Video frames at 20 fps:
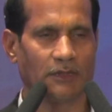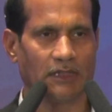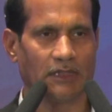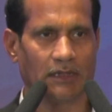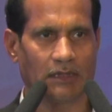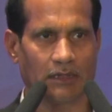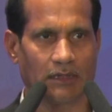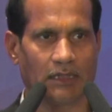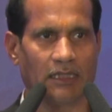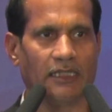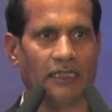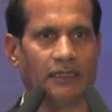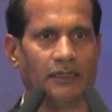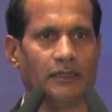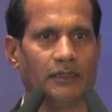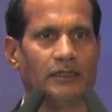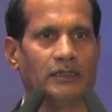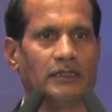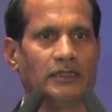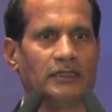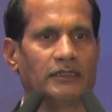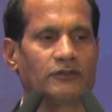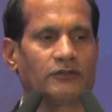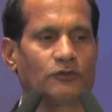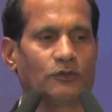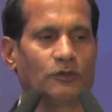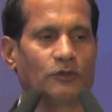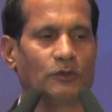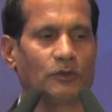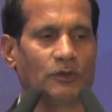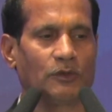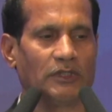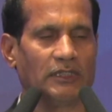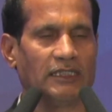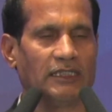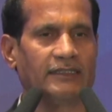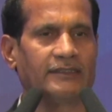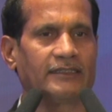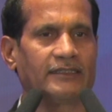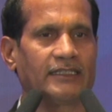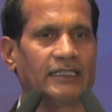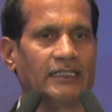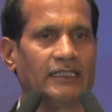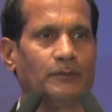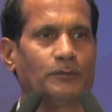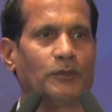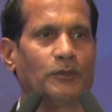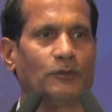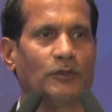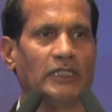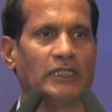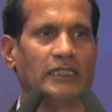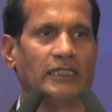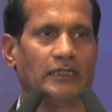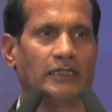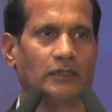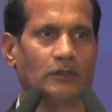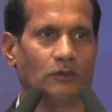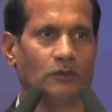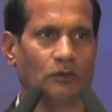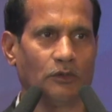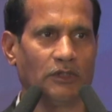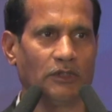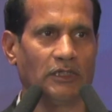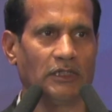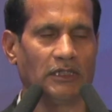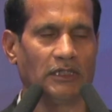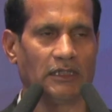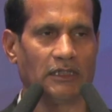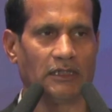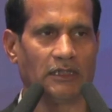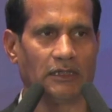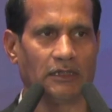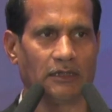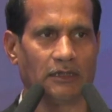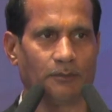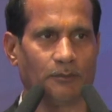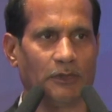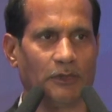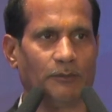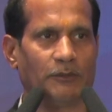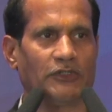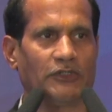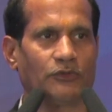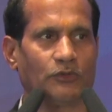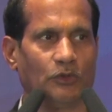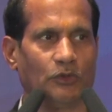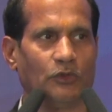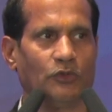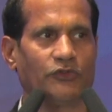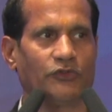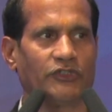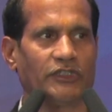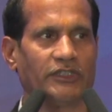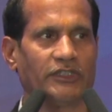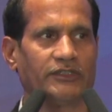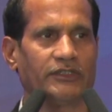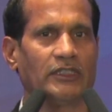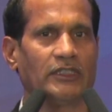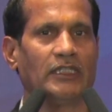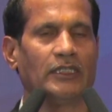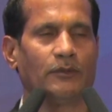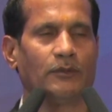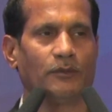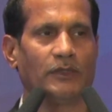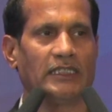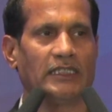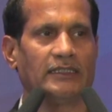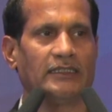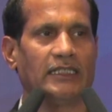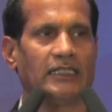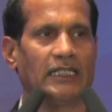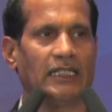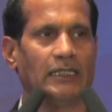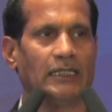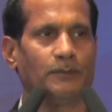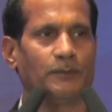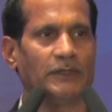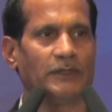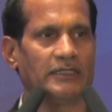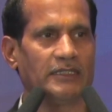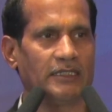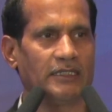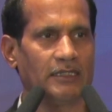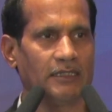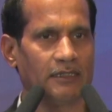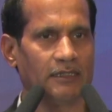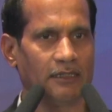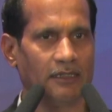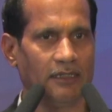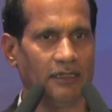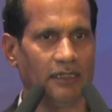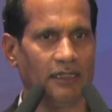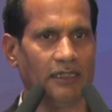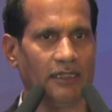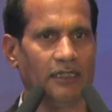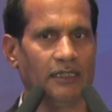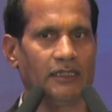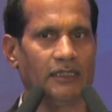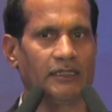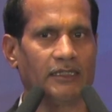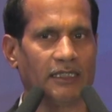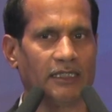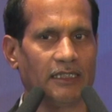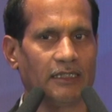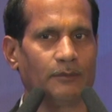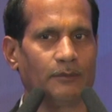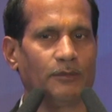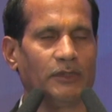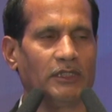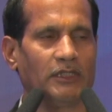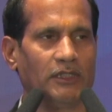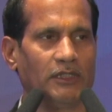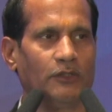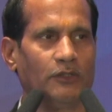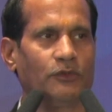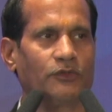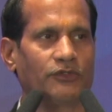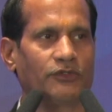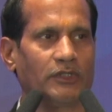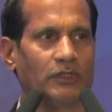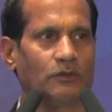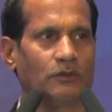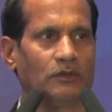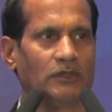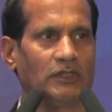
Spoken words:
grid, so this can provide a good maybe solutions where the LPG need can be reduced down,